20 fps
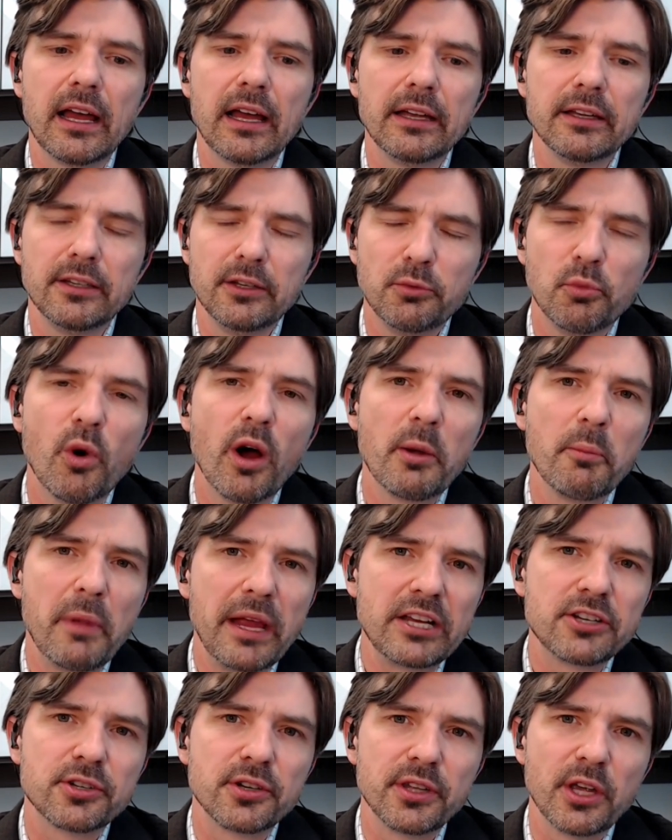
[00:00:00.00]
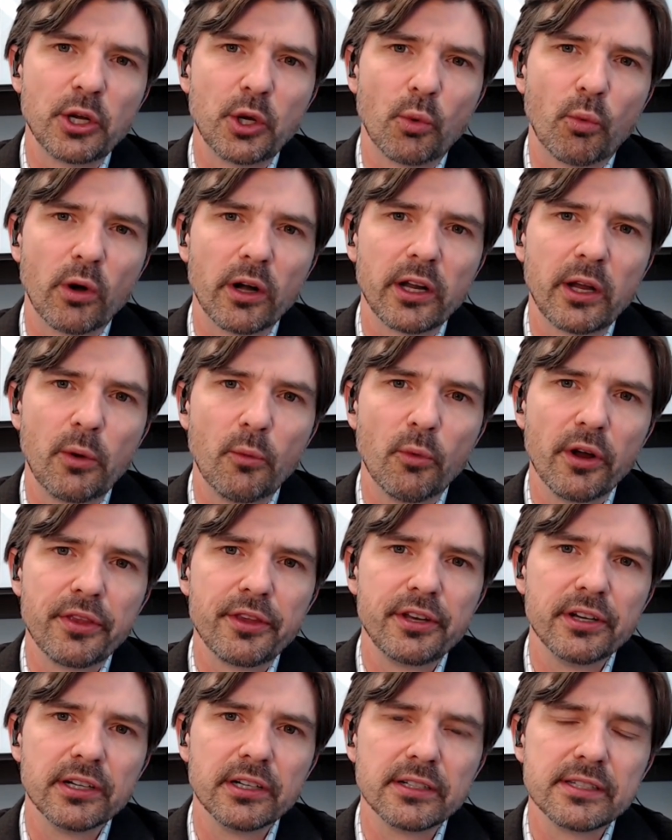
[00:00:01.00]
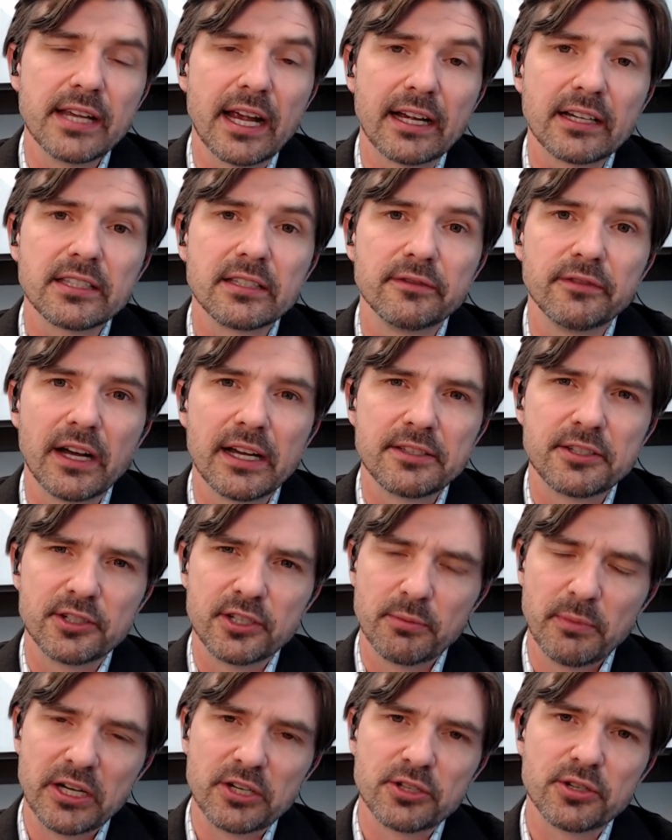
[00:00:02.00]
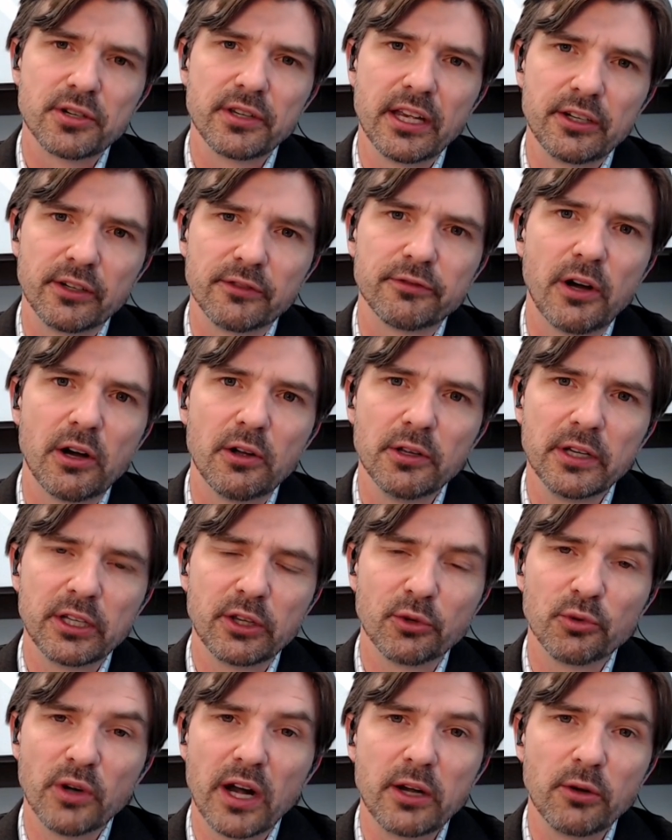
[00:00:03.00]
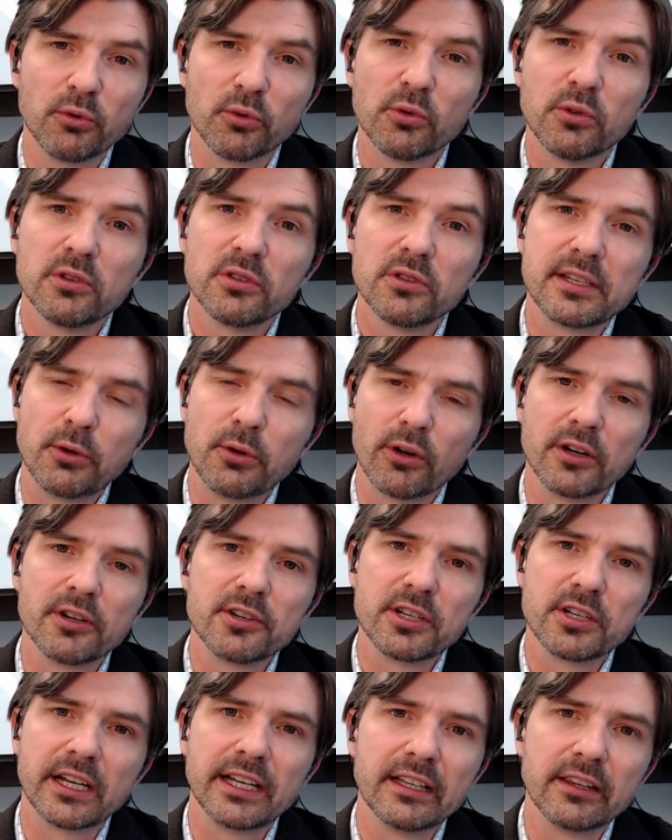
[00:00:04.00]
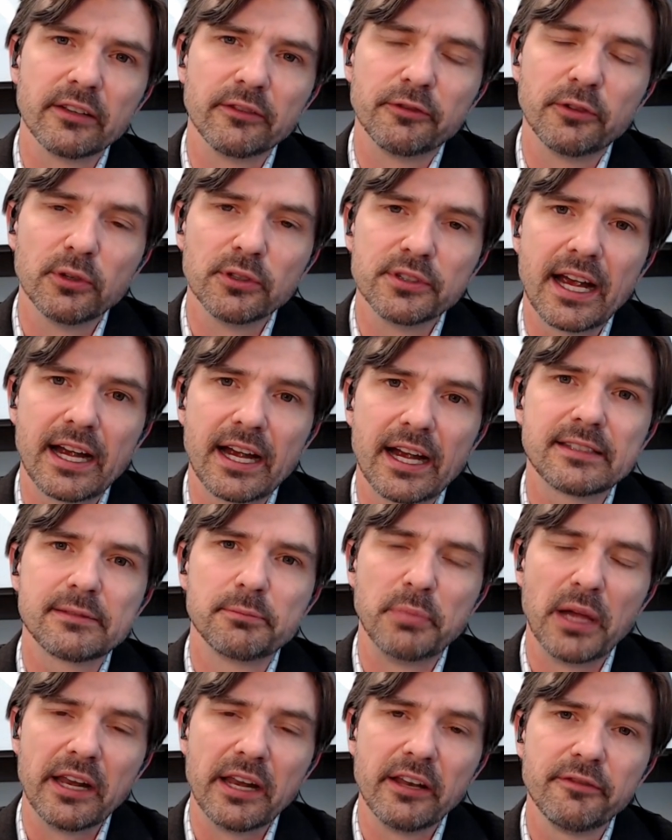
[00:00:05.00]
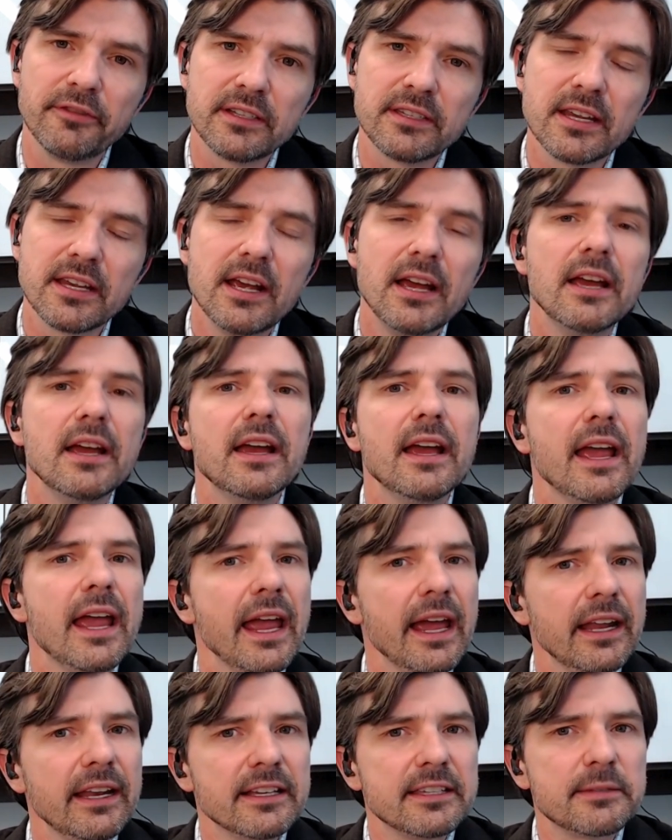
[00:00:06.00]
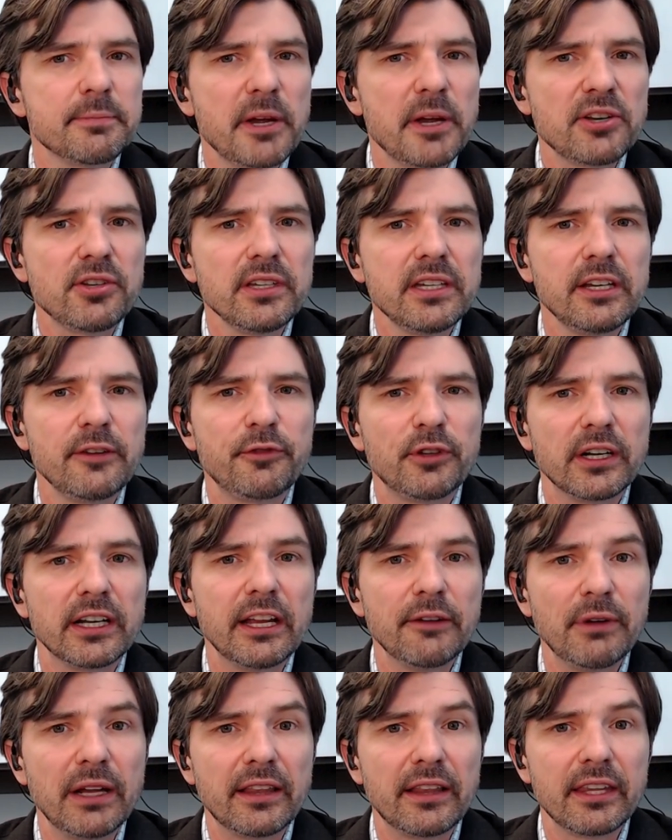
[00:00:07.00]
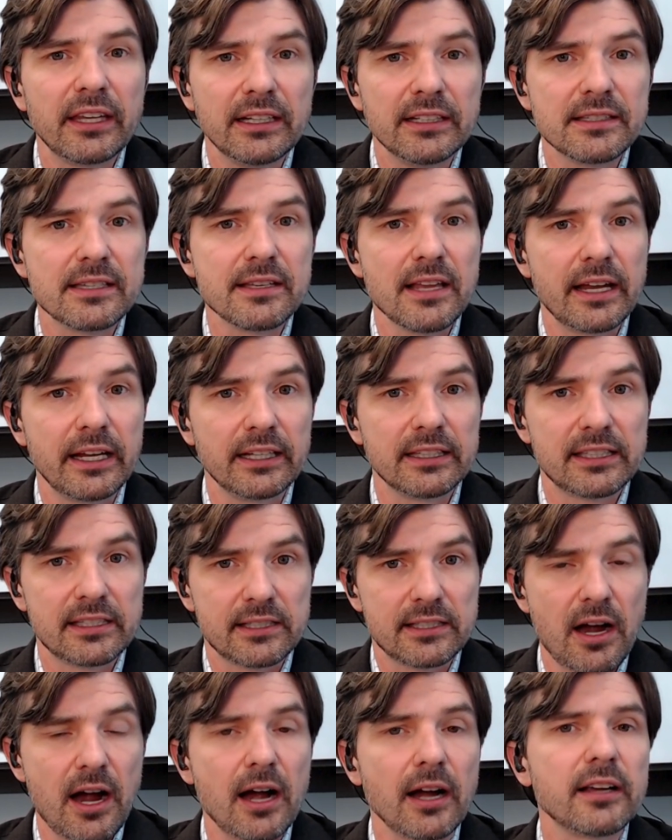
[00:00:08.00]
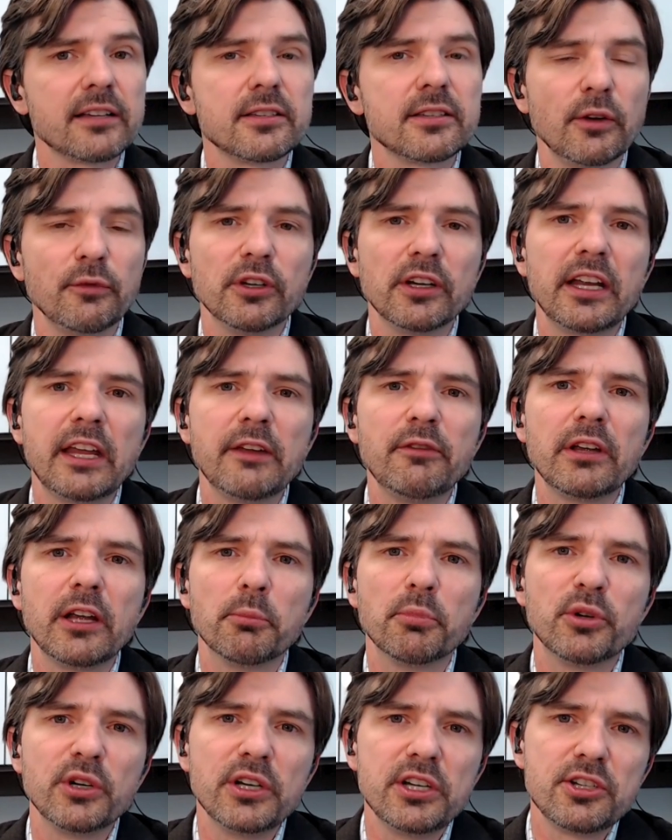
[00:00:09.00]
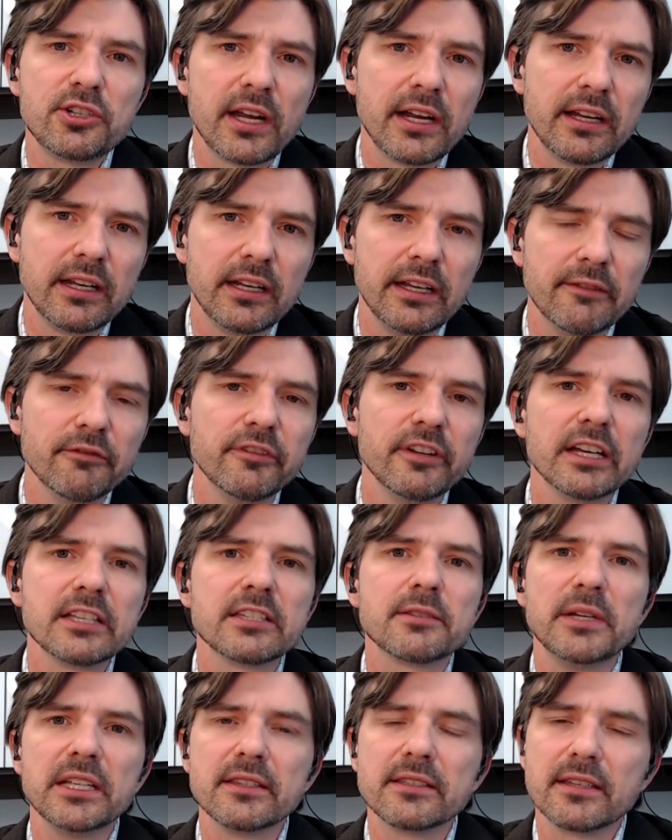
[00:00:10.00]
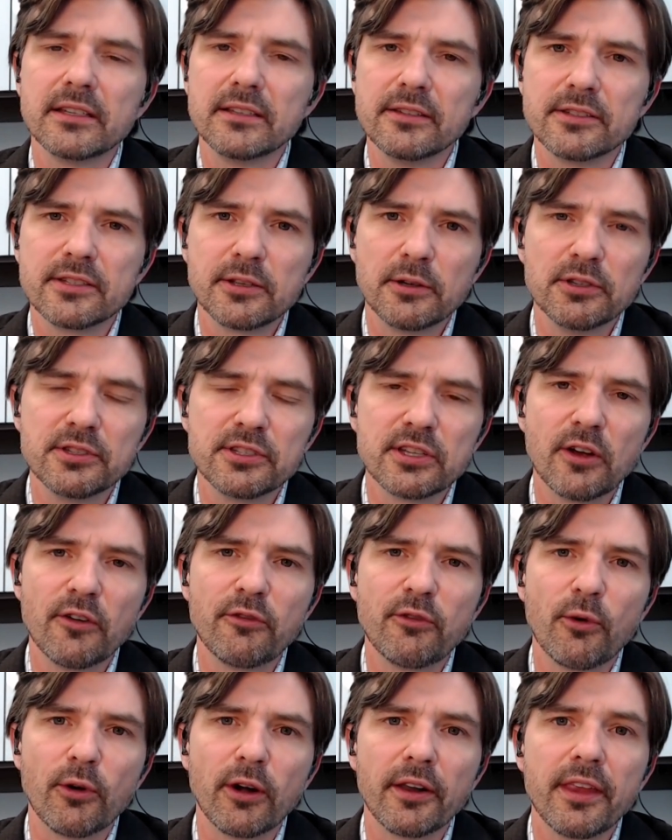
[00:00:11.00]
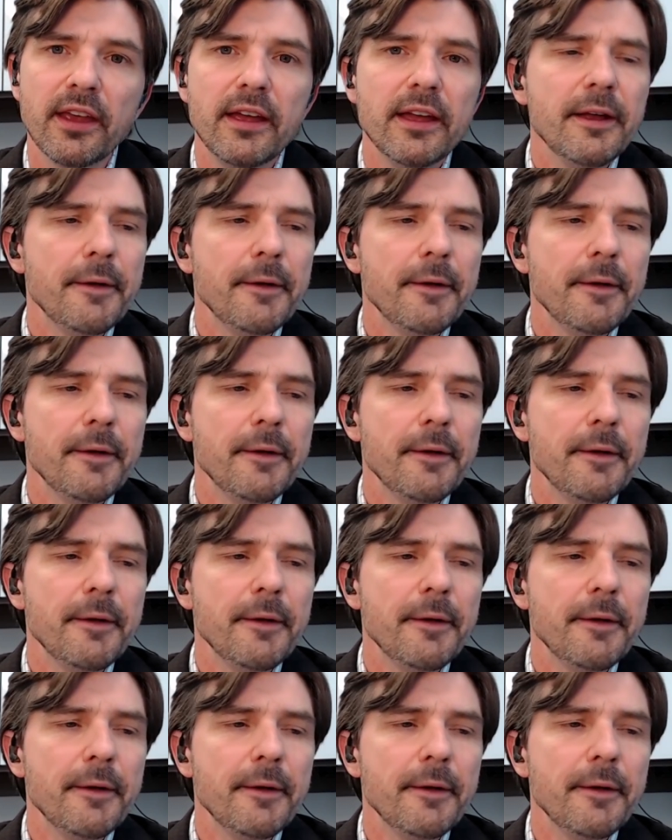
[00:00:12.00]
you want to make sure that you're working with your tax advisor to make sure that you're following the right rules in order to get the full tax benefit. And especially if you're giving things like stock. So if you're giving appreciated investments and so on and so forth,